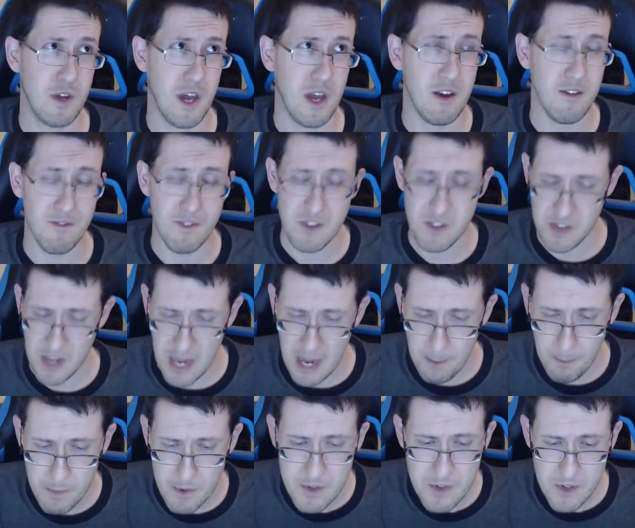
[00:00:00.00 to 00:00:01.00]
if this
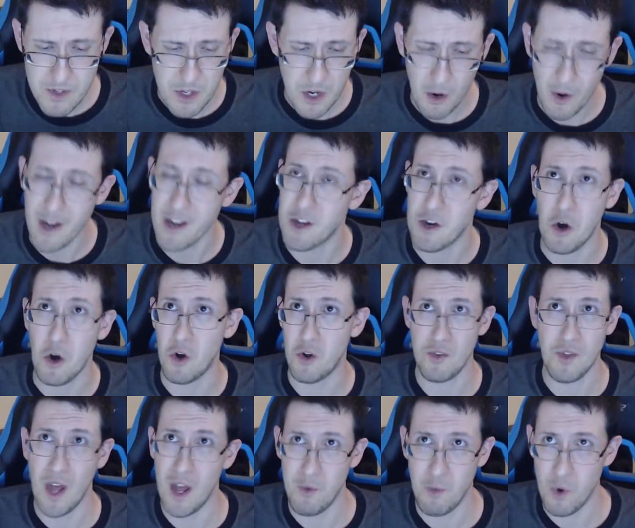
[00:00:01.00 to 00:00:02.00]
happens, you know, I call
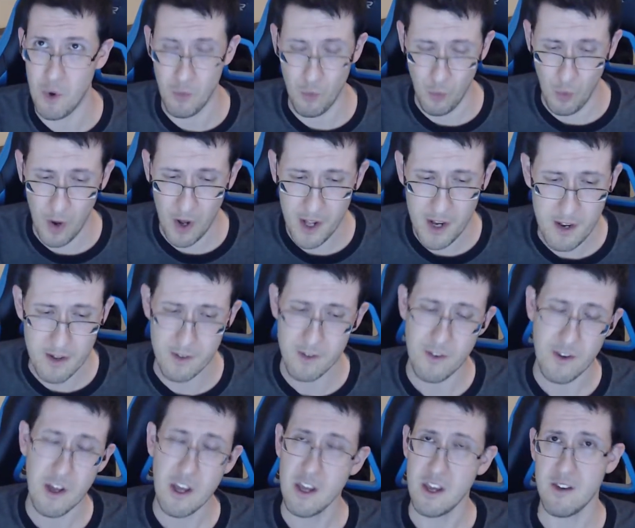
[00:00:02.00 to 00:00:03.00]
911. If
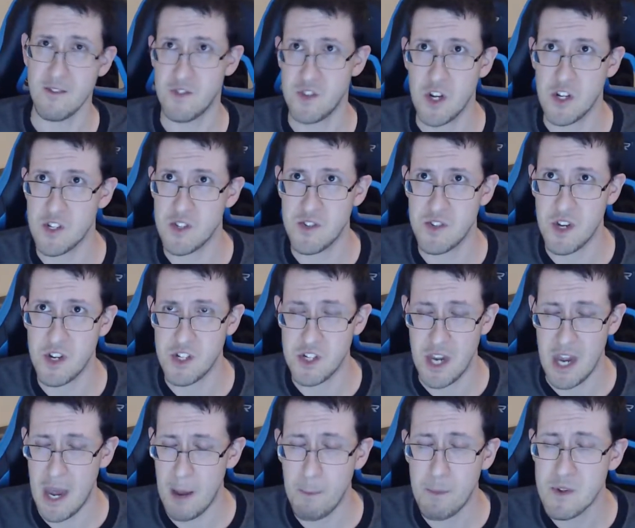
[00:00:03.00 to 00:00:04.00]
if such and such
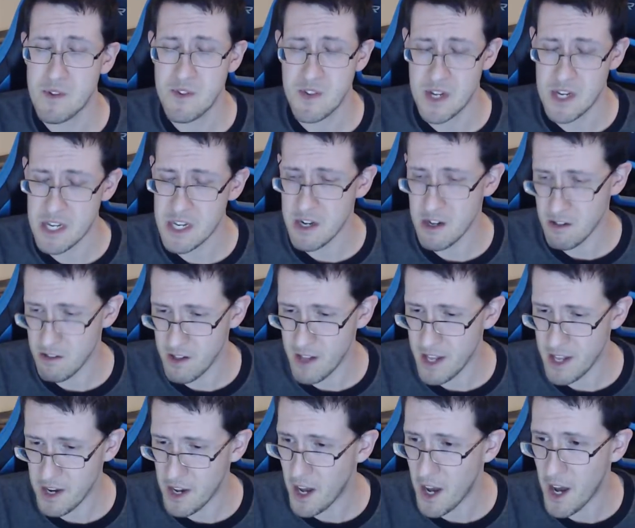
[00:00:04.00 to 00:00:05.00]
happens, I need to
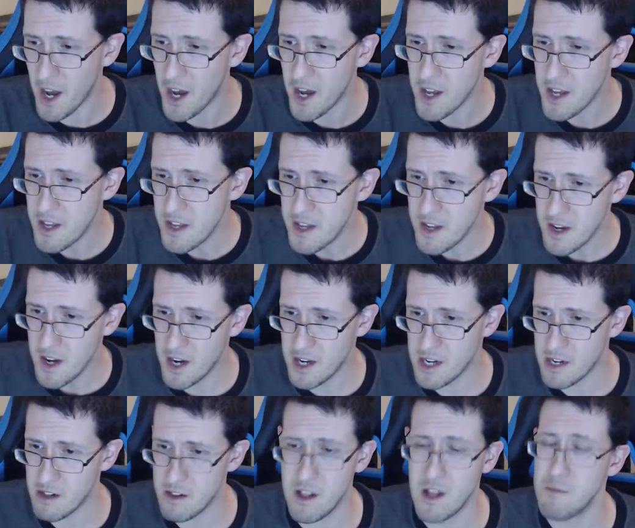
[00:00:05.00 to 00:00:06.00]
let uh, I need
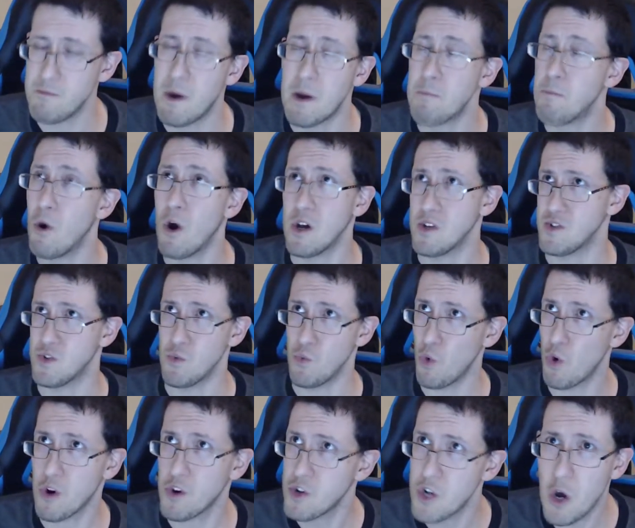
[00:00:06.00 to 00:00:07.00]
to let my boss at
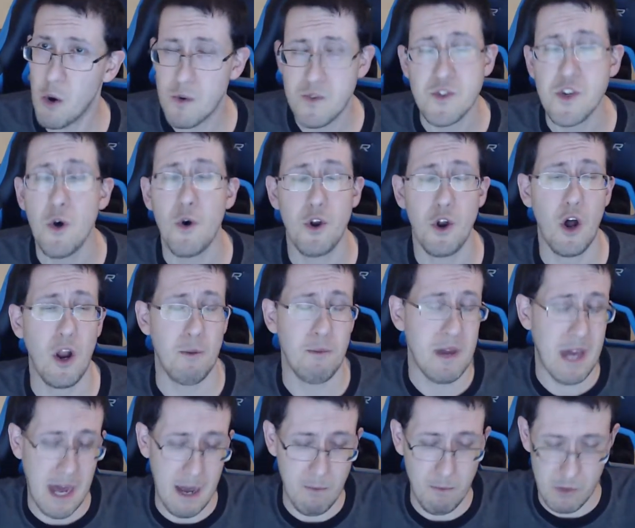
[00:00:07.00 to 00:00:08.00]
work know what's going on. I mean,
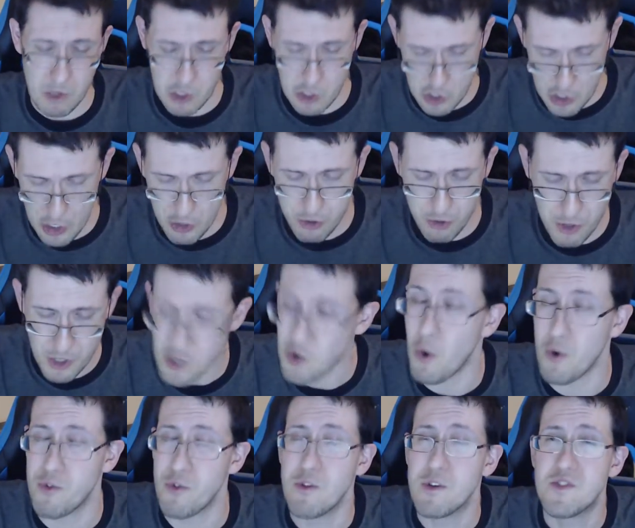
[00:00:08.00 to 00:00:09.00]
I'm literally
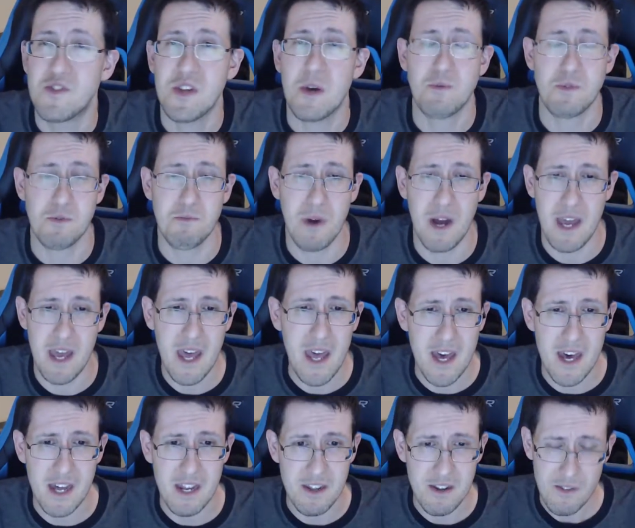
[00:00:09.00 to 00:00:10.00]
going through these steps in my
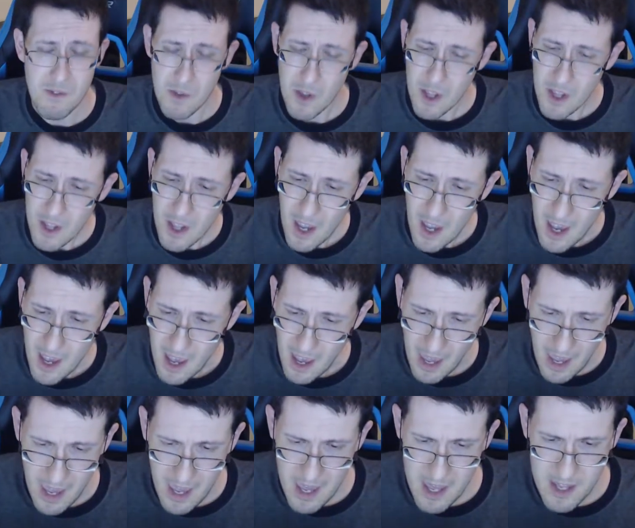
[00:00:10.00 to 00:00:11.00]
head,
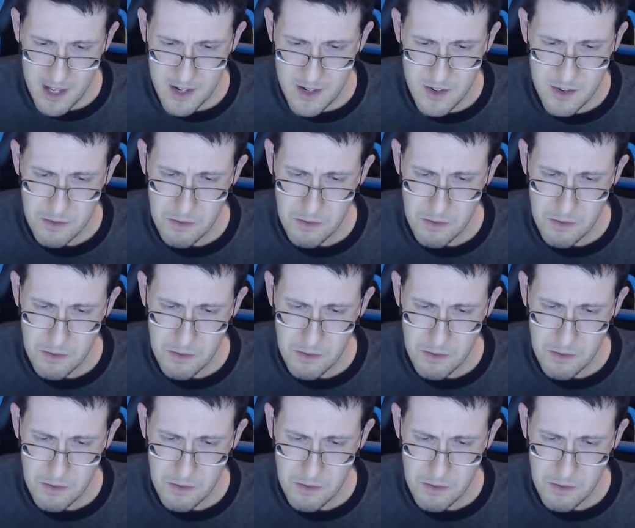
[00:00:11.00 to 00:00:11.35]
and